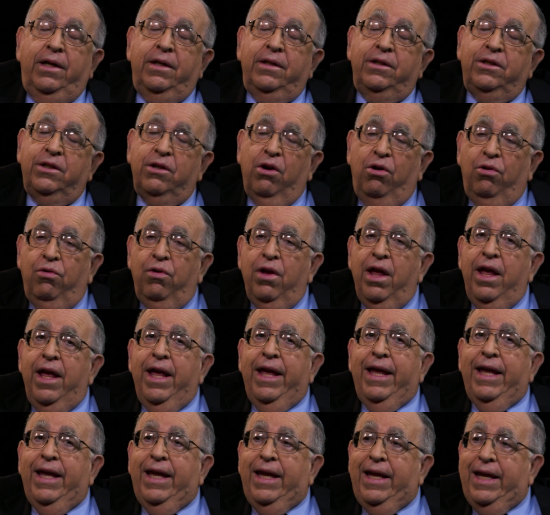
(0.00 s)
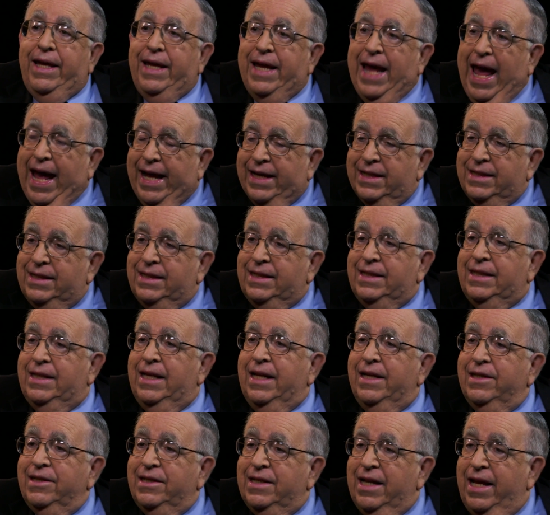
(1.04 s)
So yes,
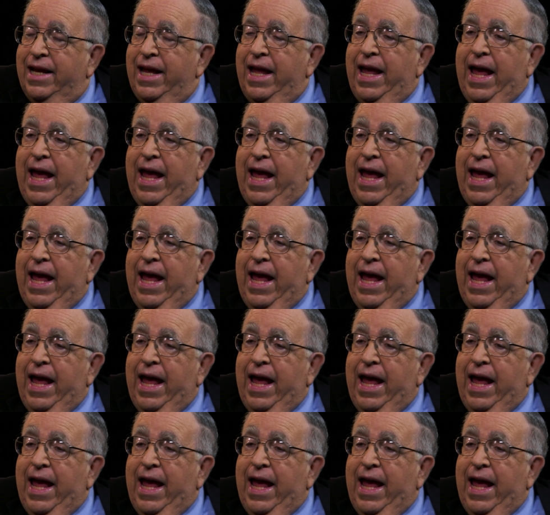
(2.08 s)
there's